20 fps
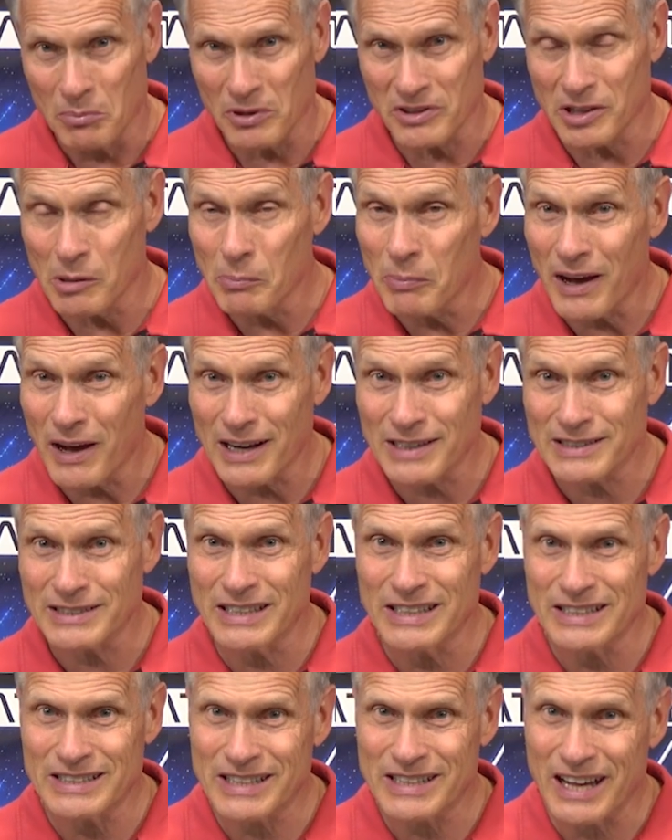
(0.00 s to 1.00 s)
but the
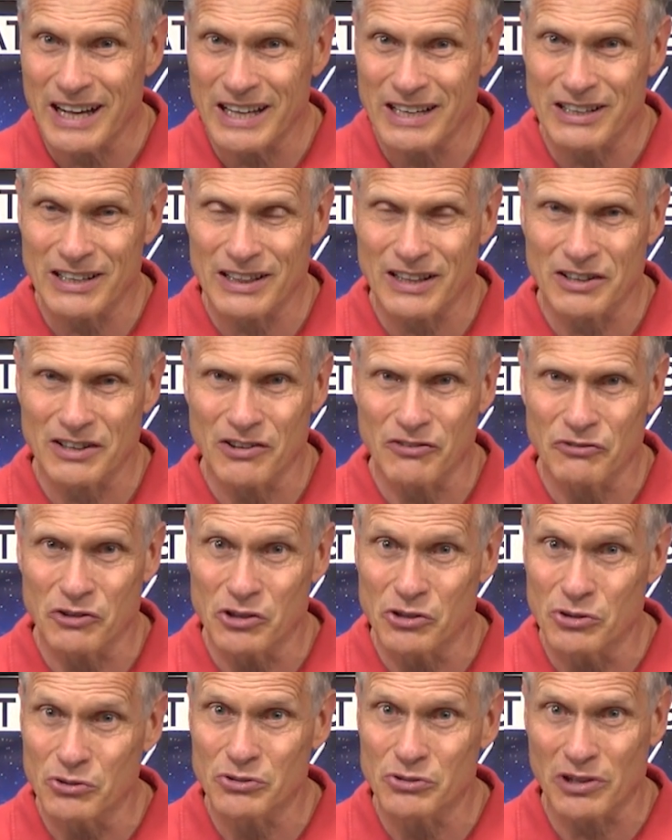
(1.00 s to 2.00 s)
epoxy is kind of, if you
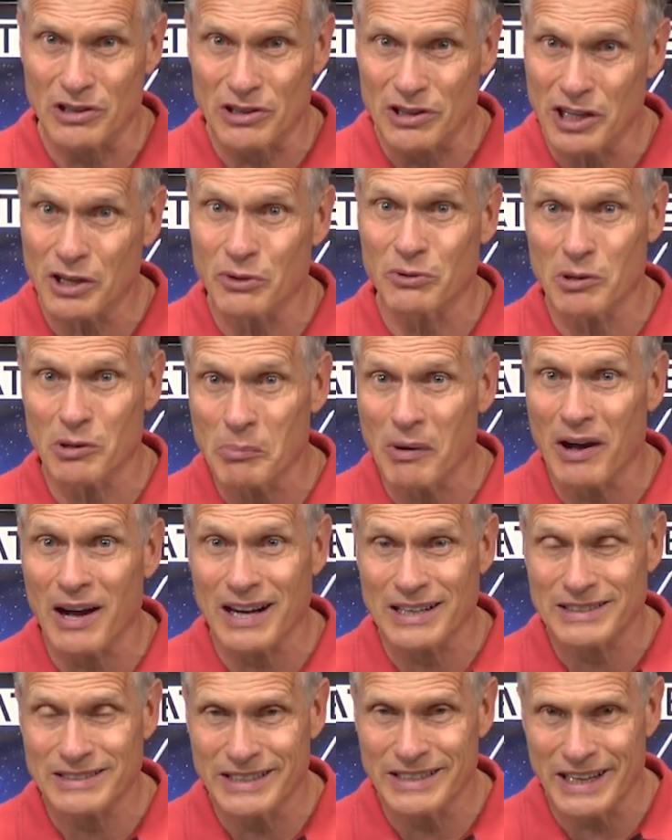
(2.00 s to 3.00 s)
use a liquid
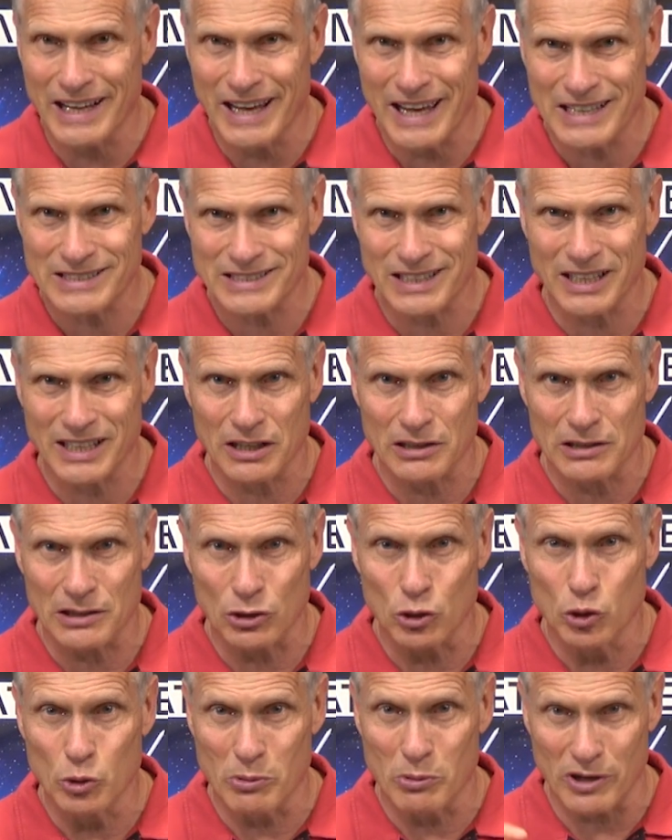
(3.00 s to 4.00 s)
epoxy, it acts like a
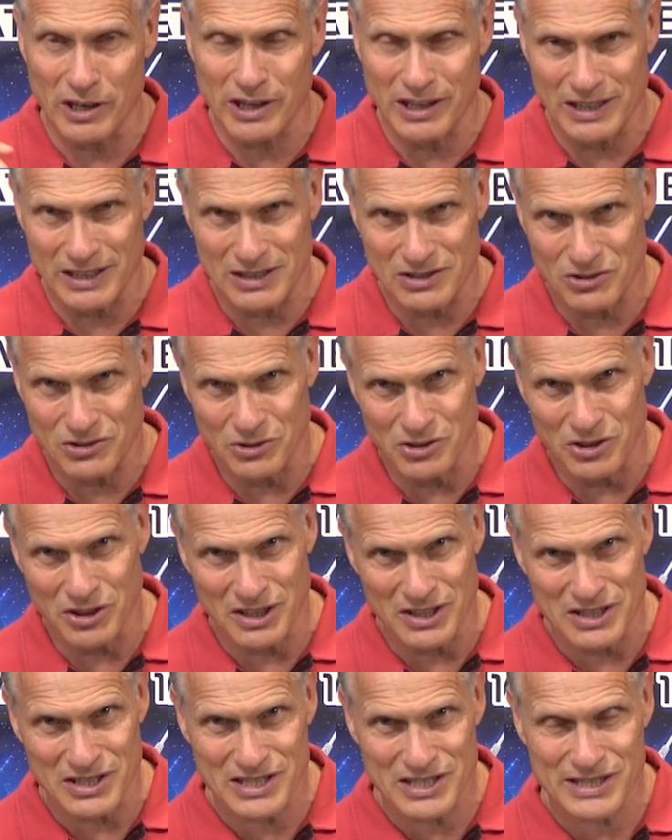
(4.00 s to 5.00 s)
lubricant. So you
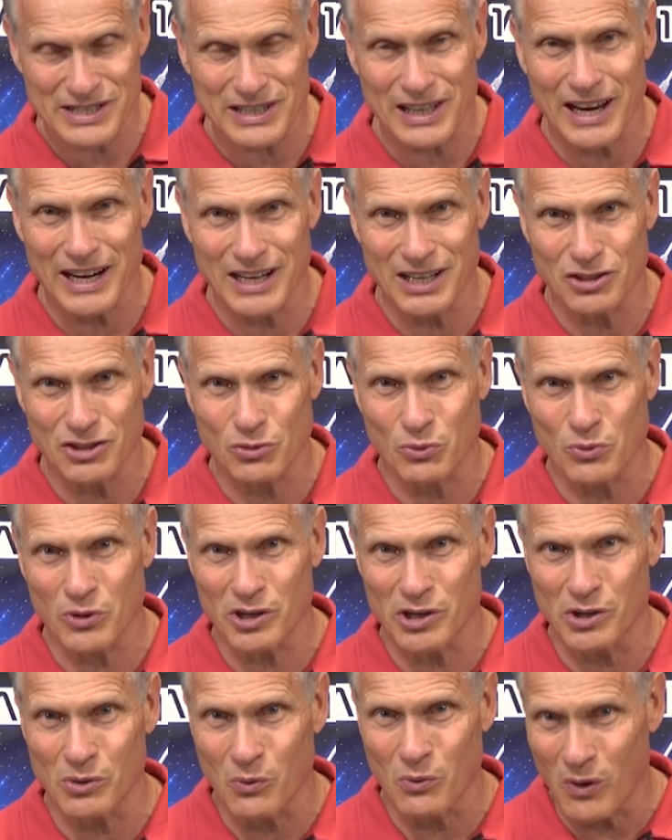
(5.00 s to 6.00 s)
can slide it to
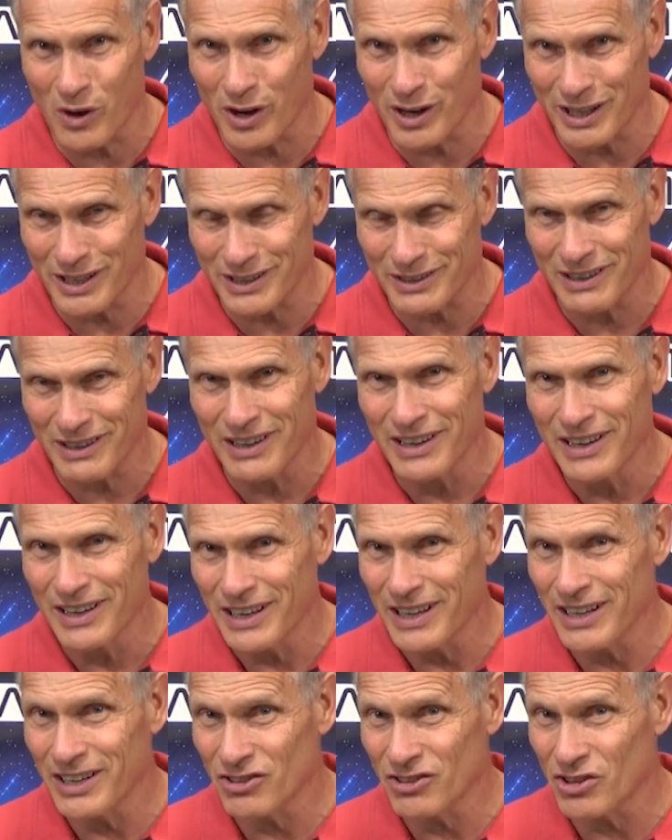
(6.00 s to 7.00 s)
where you want it
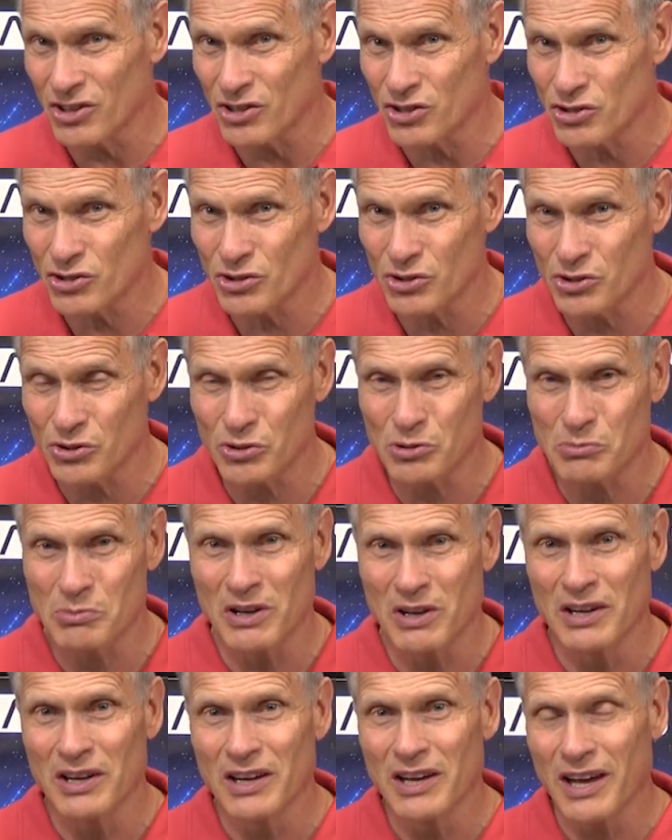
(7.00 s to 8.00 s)
into the tube,
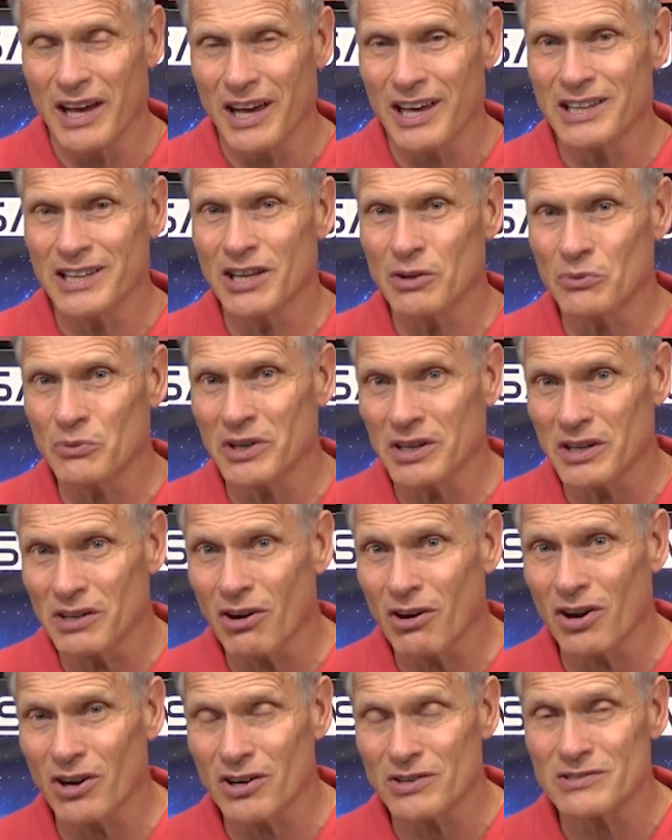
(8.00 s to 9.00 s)
and then when it
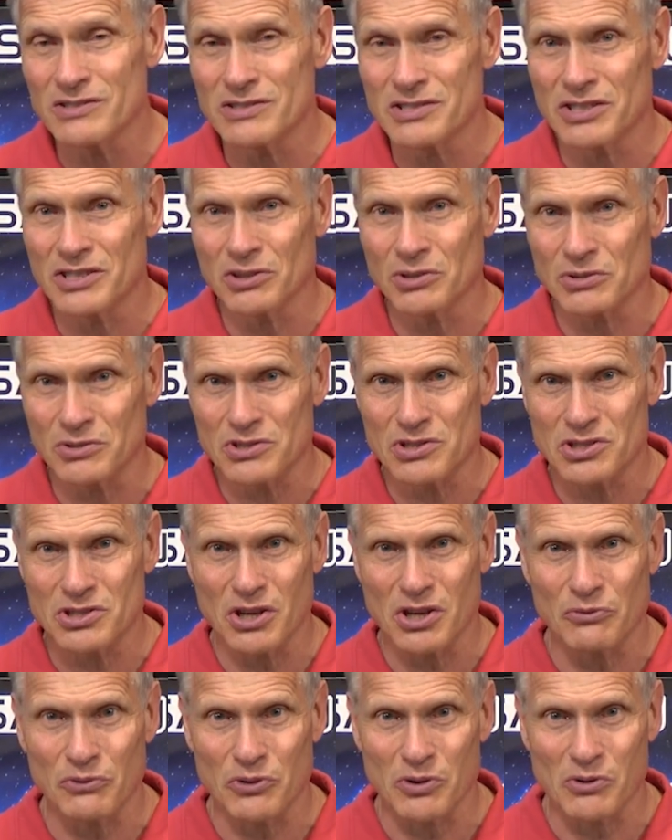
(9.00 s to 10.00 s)
hardens, it'll
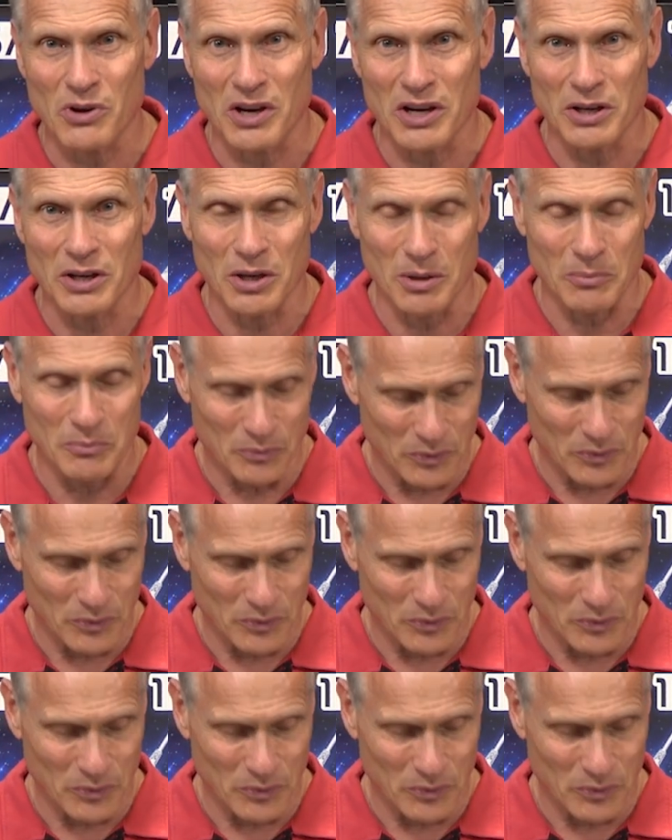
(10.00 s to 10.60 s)
stiffen right up.